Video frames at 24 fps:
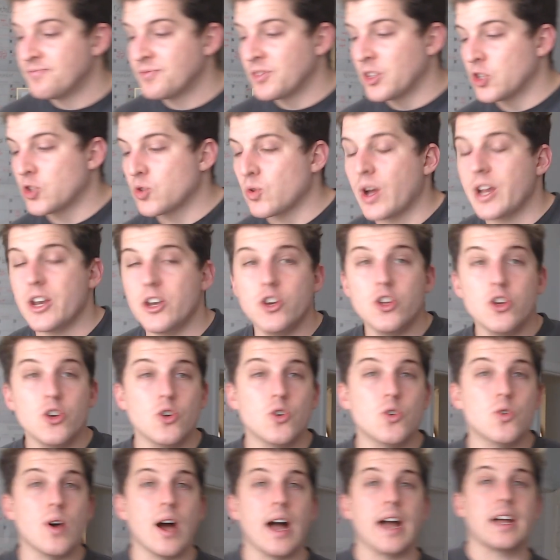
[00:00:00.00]
So I
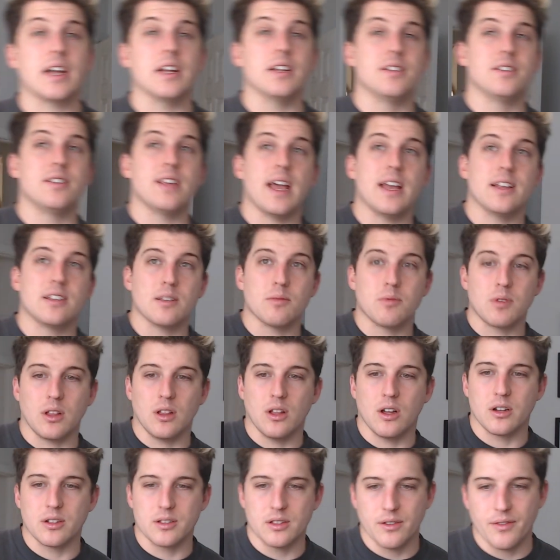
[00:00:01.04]
knew I could say something along
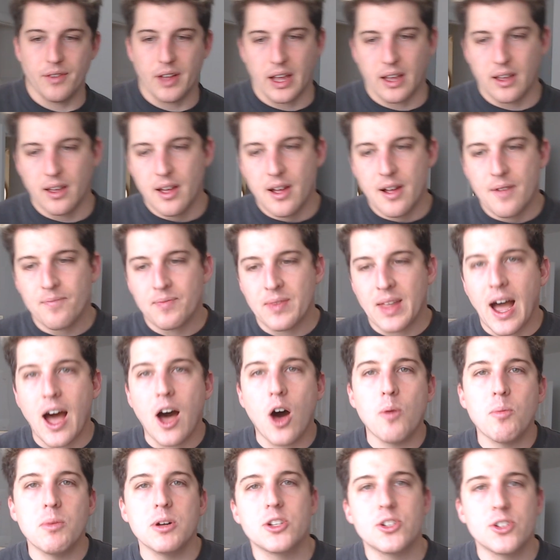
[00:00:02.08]
the lines of like, how
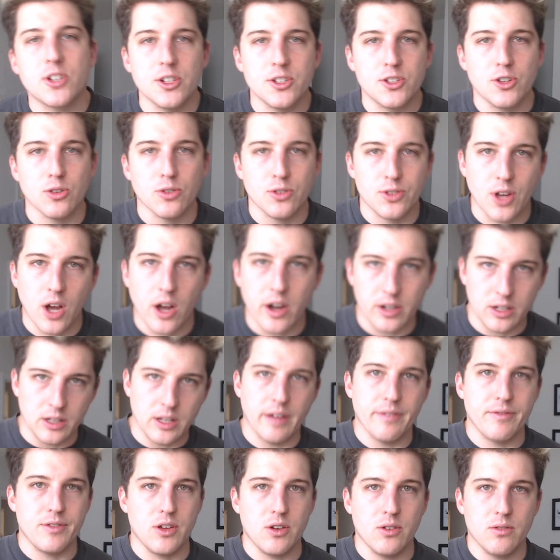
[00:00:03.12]
much does your dog
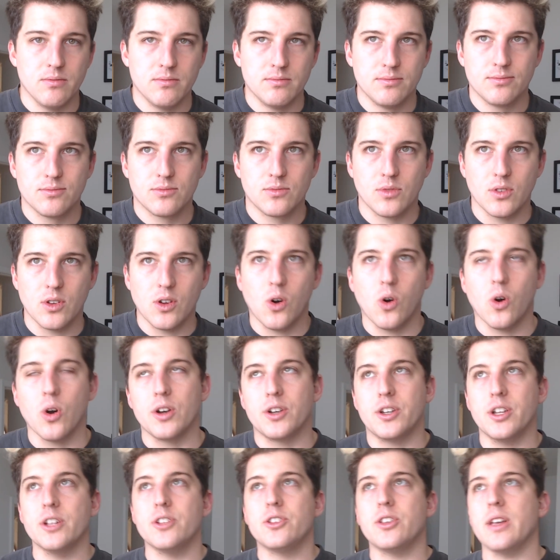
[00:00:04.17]
love you? Or
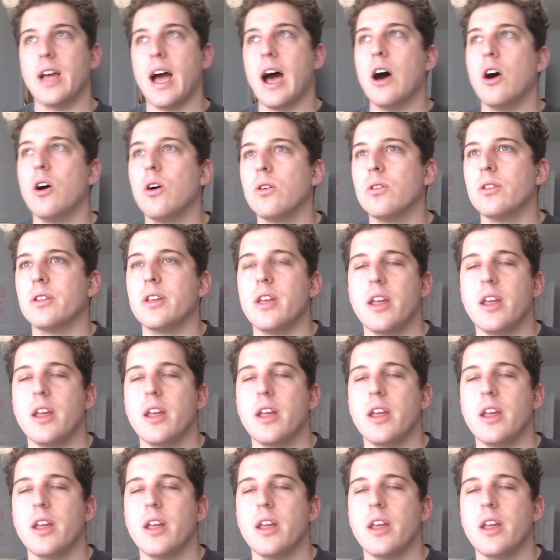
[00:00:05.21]
how